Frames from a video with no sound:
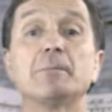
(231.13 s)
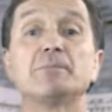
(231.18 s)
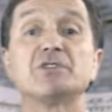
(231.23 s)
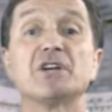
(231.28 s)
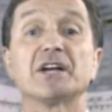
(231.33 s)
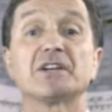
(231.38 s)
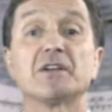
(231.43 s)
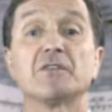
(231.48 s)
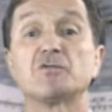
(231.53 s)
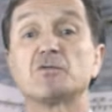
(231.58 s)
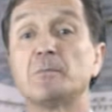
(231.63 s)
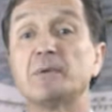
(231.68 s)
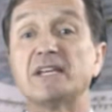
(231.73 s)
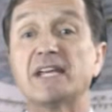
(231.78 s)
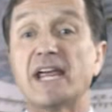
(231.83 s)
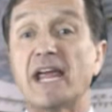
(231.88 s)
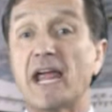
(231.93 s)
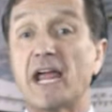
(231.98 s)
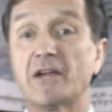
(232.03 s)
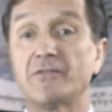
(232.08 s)
objectives
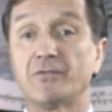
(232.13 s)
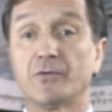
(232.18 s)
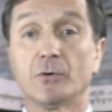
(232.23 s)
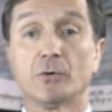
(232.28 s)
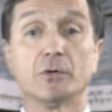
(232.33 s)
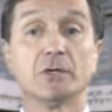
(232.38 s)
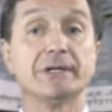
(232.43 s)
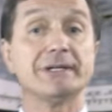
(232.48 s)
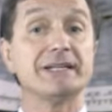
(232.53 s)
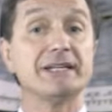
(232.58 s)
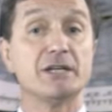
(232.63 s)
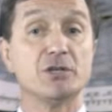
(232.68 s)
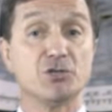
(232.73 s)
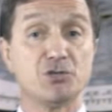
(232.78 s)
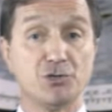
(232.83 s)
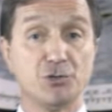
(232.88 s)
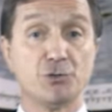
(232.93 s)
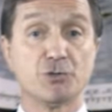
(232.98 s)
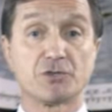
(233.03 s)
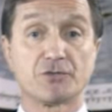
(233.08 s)
behaviorally
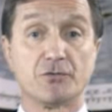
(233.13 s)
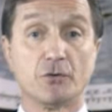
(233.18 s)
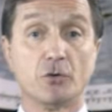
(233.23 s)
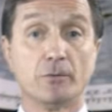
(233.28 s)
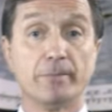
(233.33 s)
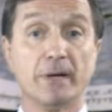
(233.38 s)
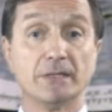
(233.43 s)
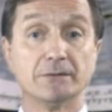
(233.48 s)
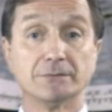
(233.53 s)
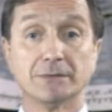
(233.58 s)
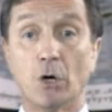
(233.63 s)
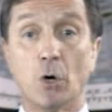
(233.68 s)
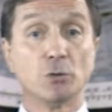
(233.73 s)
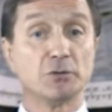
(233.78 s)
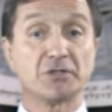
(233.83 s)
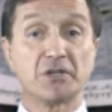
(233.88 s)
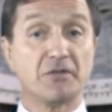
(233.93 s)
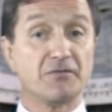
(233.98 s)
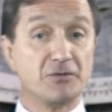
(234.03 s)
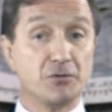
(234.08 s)
is useful, but
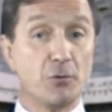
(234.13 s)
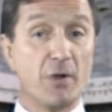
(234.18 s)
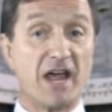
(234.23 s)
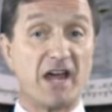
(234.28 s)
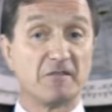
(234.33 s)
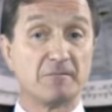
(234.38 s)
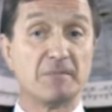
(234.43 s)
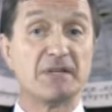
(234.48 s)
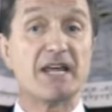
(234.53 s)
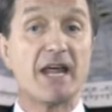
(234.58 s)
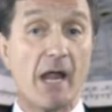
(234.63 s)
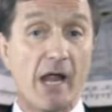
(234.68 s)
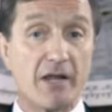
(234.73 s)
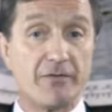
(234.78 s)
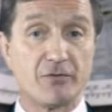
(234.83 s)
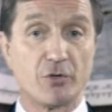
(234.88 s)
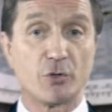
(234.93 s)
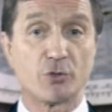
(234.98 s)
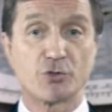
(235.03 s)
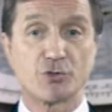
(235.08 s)
only if you have
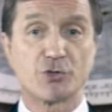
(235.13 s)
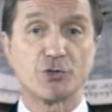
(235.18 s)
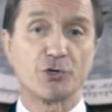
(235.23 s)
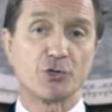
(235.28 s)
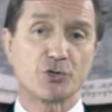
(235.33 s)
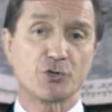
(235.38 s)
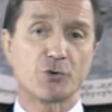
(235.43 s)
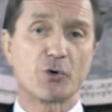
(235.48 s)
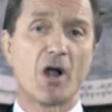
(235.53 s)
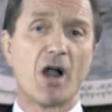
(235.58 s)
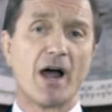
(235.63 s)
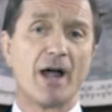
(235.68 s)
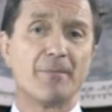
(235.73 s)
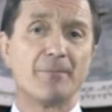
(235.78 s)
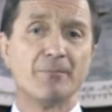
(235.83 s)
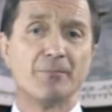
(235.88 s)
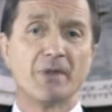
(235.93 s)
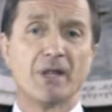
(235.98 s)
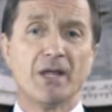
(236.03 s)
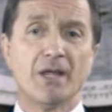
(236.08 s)
behaviors to describe.
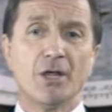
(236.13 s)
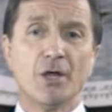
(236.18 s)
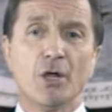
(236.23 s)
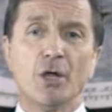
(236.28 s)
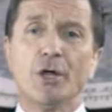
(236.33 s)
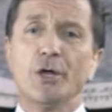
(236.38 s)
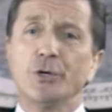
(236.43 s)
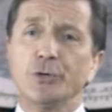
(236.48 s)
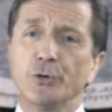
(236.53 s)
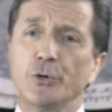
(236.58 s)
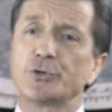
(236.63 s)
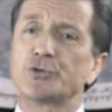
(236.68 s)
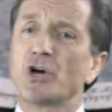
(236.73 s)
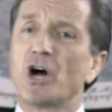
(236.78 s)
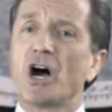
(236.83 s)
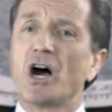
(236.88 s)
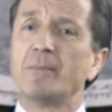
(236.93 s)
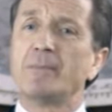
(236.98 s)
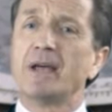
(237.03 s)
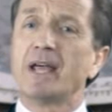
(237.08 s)
Your
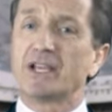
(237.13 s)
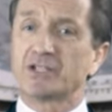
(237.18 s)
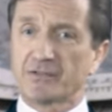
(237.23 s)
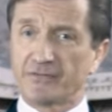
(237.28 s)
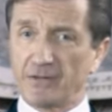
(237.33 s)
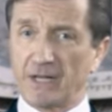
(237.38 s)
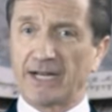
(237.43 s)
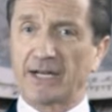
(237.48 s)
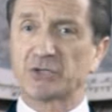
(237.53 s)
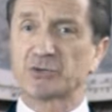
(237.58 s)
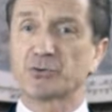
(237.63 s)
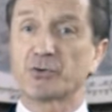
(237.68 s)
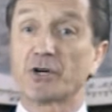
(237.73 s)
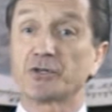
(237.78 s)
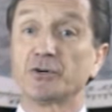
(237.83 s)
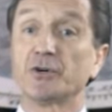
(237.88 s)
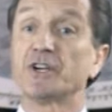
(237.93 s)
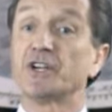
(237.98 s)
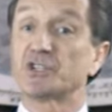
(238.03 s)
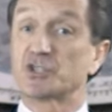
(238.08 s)
job as a flight
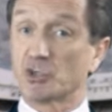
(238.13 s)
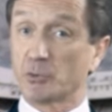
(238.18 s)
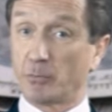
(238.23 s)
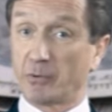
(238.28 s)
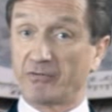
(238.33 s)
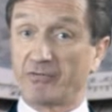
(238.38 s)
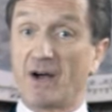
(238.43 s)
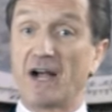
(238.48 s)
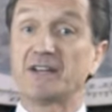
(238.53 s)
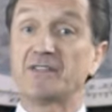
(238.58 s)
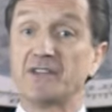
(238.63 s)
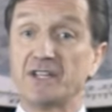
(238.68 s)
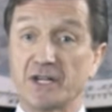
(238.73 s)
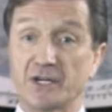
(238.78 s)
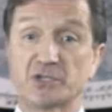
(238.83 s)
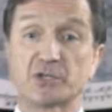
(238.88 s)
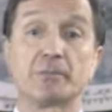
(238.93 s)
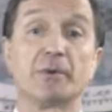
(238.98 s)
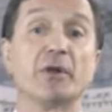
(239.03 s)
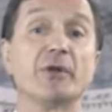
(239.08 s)
instructor is to provide the
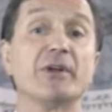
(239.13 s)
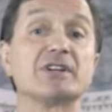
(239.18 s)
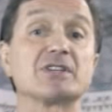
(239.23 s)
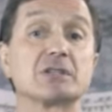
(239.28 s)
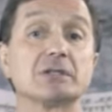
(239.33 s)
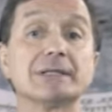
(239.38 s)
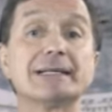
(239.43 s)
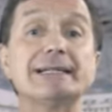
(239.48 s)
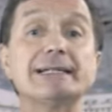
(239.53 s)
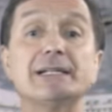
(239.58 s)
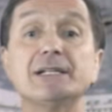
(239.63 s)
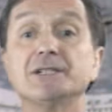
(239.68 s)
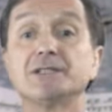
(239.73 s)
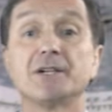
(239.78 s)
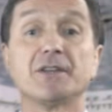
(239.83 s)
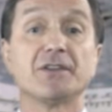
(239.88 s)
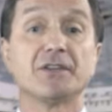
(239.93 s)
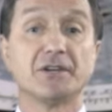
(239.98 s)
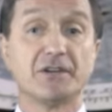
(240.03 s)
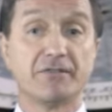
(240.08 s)
experience leading to the